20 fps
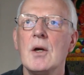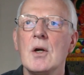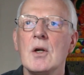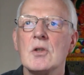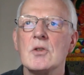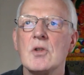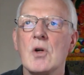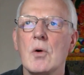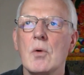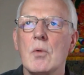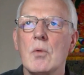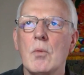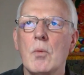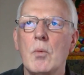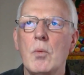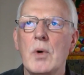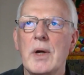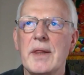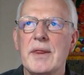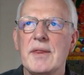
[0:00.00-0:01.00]
So
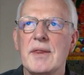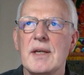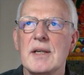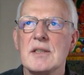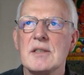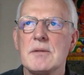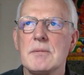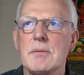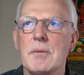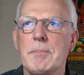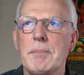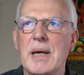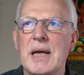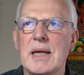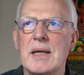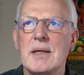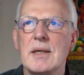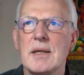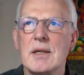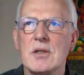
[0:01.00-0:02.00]
with this
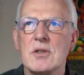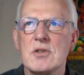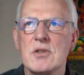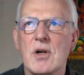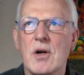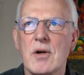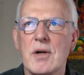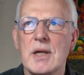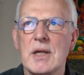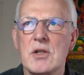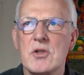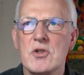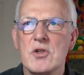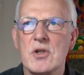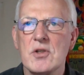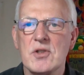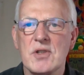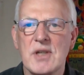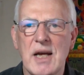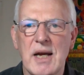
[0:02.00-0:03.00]
painting, starting
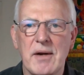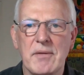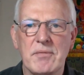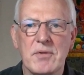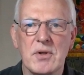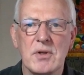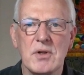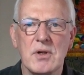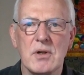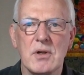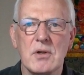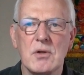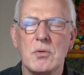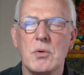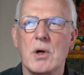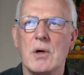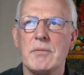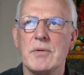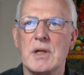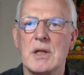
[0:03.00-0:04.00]
just after the
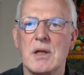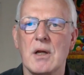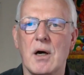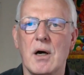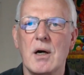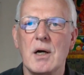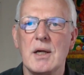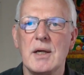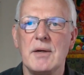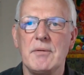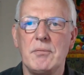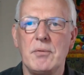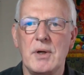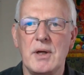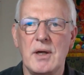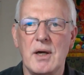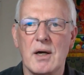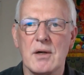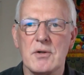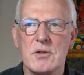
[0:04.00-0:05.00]
12 o'clock, if
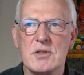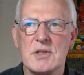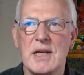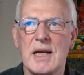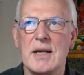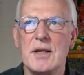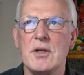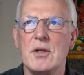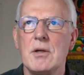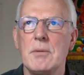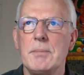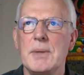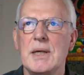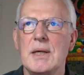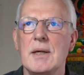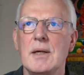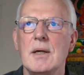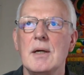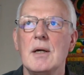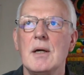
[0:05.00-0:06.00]
we understand it to
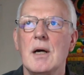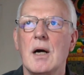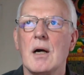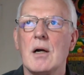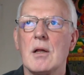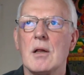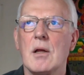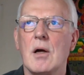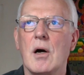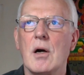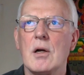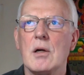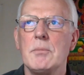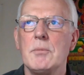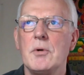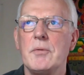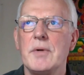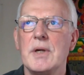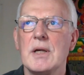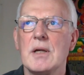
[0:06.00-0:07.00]
be a clock
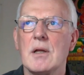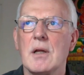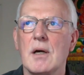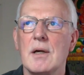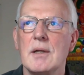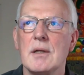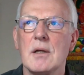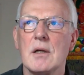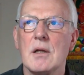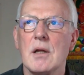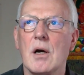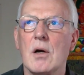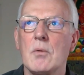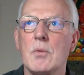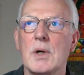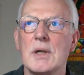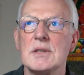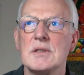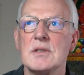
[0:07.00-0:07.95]
moving in the clockwise